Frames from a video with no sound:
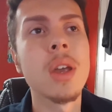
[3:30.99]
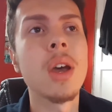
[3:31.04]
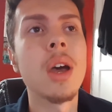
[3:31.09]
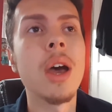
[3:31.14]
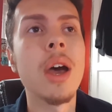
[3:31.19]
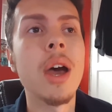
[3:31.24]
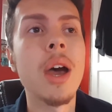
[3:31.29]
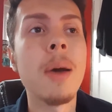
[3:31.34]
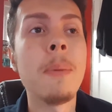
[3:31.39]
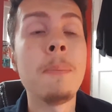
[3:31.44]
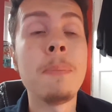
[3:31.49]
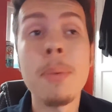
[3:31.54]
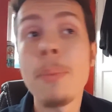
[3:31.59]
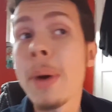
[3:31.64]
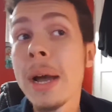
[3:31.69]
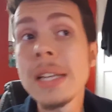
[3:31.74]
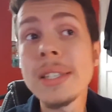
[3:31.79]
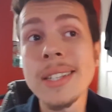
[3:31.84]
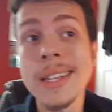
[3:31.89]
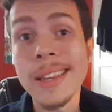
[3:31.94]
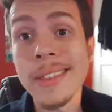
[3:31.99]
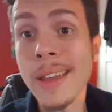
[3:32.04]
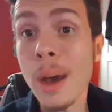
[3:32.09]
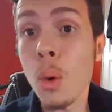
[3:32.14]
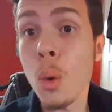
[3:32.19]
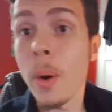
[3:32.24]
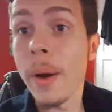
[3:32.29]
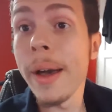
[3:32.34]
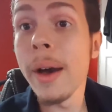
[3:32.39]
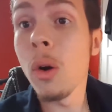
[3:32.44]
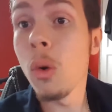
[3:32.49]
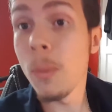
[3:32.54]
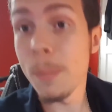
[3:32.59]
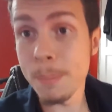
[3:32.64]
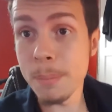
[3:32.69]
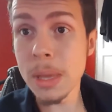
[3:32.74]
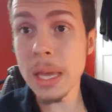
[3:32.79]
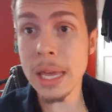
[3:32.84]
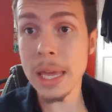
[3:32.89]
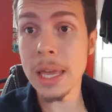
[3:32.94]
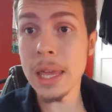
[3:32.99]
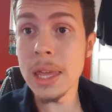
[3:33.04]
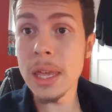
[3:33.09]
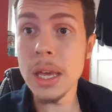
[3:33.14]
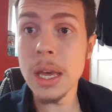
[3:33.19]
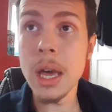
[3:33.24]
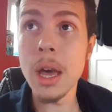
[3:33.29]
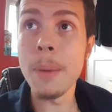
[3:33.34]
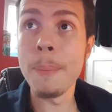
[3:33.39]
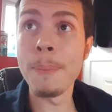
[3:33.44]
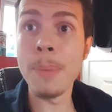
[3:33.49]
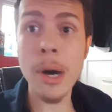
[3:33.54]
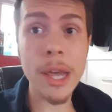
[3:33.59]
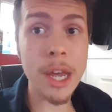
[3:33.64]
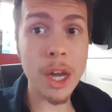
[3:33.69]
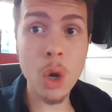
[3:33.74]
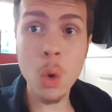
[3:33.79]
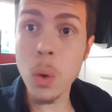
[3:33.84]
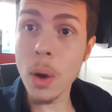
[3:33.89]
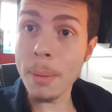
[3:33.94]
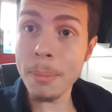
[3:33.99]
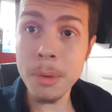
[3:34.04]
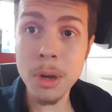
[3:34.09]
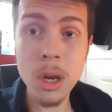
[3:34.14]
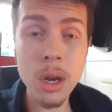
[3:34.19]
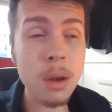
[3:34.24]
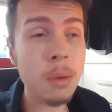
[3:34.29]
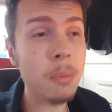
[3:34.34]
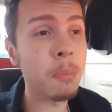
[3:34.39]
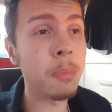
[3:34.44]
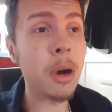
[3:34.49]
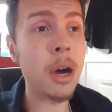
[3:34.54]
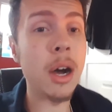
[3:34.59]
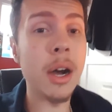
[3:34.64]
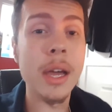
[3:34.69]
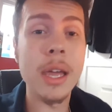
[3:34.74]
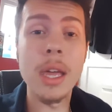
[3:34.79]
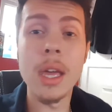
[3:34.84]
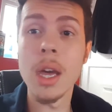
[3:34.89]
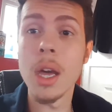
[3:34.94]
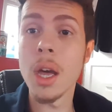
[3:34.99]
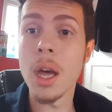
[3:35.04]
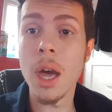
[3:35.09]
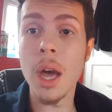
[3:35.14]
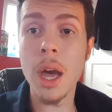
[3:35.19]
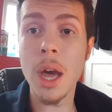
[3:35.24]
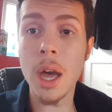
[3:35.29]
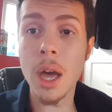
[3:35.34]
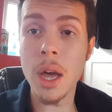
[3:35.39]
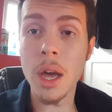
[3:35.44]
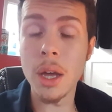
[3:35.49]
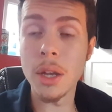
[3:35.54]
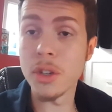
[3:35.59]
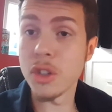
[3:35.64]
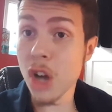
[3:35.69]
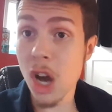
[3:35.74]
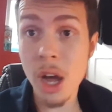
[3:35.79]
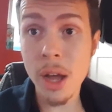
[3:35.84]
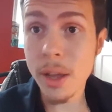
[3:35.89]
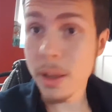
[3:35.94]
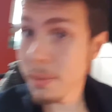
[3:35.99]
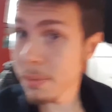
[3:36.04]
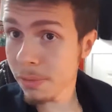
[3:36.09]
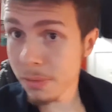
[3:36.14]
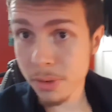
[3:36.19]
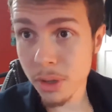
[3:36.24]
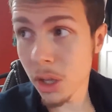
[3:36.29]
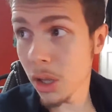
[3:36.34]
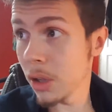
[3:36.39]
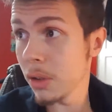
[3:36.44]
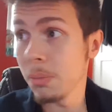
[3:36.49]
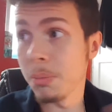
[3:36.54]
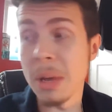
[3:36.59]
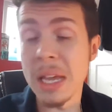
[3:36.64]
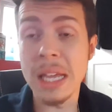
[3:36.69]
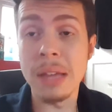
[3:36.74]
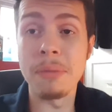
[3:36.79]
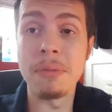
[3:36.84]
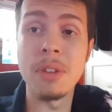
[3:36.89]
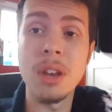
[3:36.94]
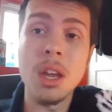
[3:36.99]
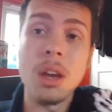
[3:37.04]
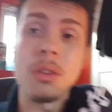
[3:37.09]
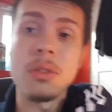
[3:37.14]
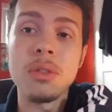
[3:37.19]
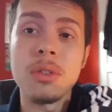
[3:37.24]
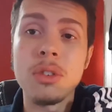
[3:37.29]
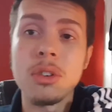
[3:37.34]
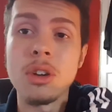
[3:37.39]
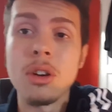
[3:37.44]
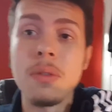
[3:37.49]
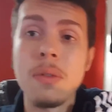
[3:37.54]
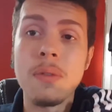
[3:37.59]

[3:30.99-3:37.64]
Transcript: Um, but basically, that will help me buy equipment, buy uh, time for like making videos and stuff.